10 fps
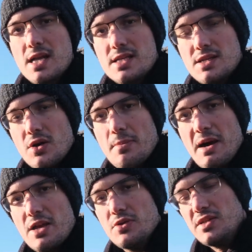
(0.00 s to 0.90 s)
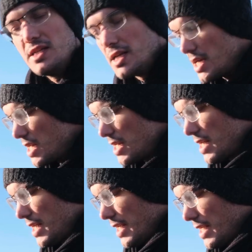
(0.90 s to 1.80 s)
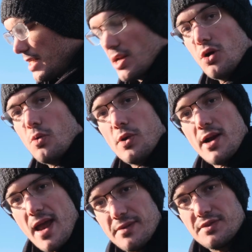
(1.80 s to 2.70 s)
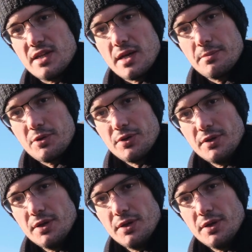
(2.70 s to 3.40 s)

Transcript: So by using a lower f number,